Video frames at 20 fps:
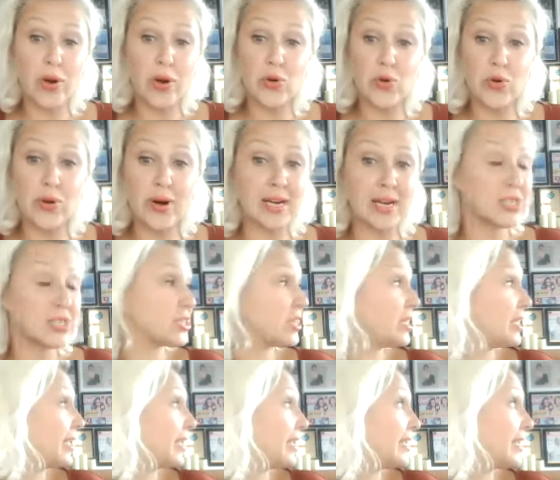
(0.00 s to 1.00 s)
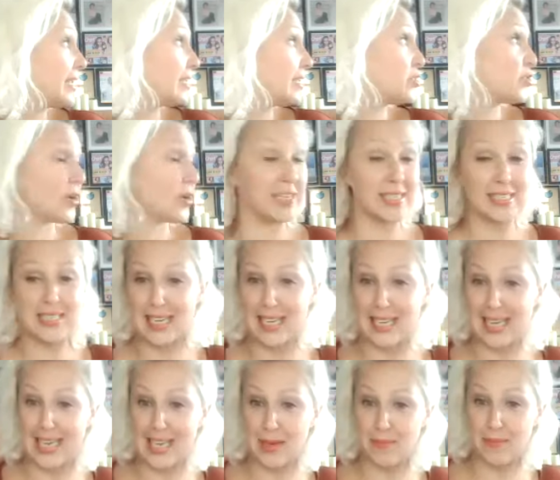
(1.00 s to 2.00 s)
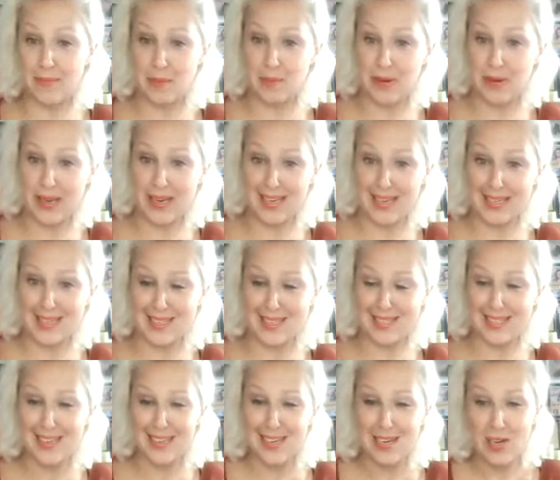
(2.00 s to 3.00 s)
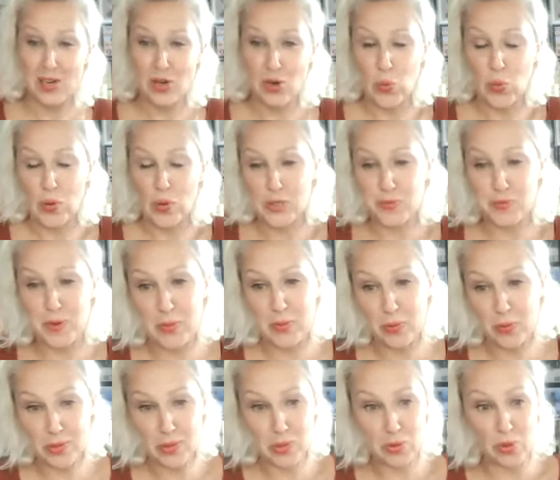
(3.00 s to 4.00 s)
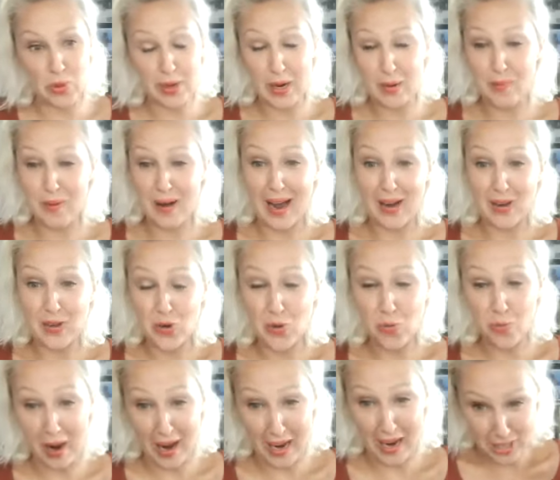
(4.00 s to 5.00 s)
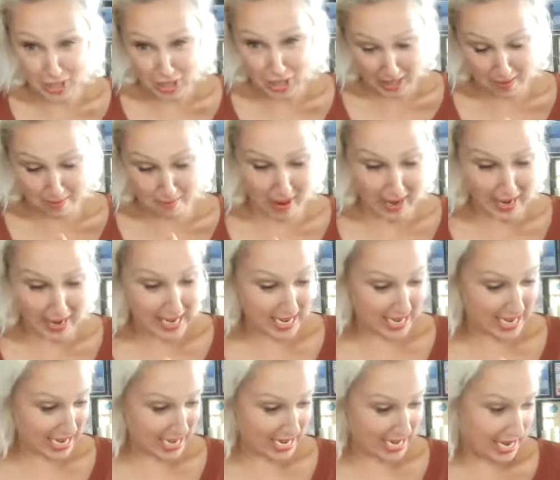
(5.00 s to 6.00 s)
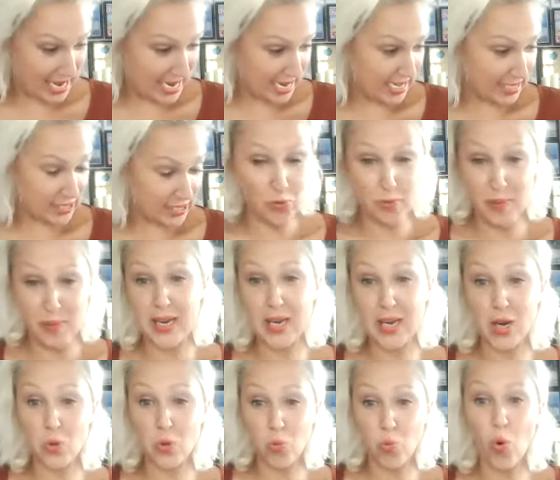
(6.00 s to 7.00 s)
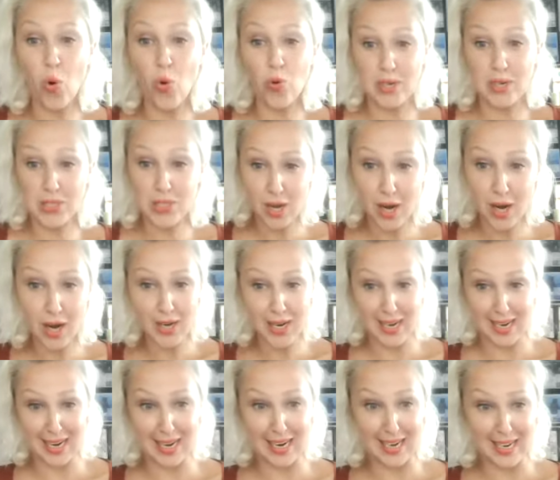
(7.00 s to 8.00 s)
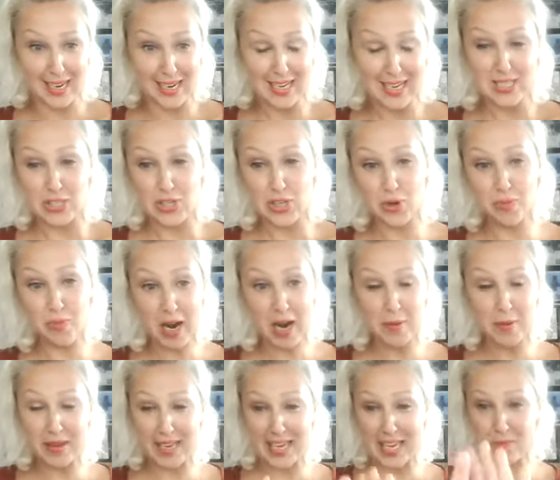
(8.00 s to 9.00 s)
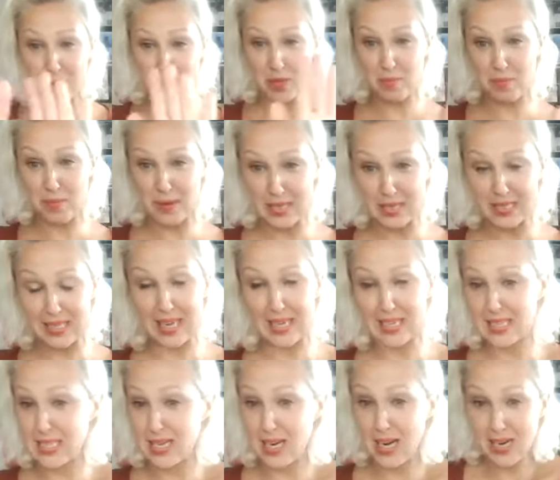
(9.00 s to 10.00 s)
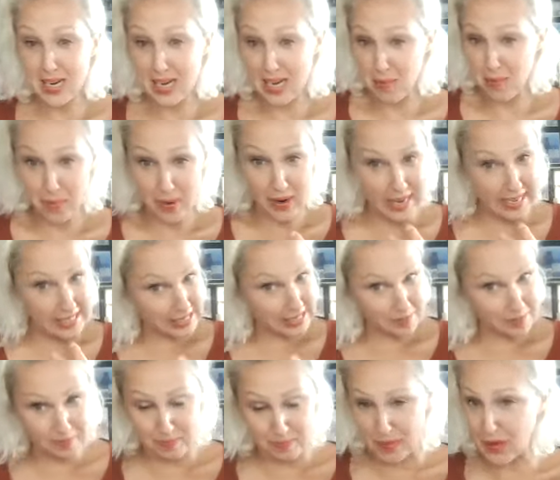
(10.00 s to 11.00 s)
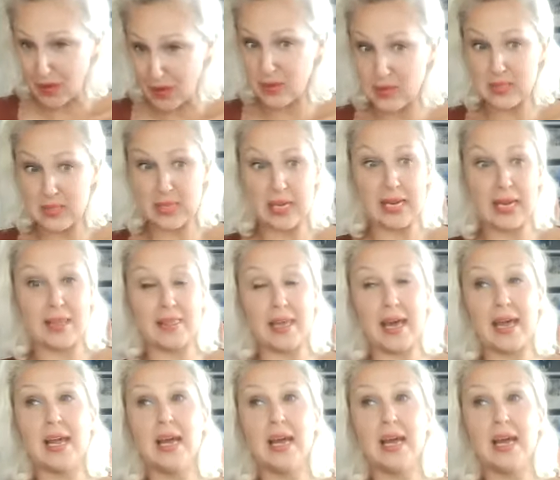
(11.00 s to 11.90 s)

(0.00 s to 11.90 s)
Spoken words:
when you're actually trying to keep the peace, which people talk about, you're actually making it, you're making a war internally. So you might be keeping the peace externally, but it's building, and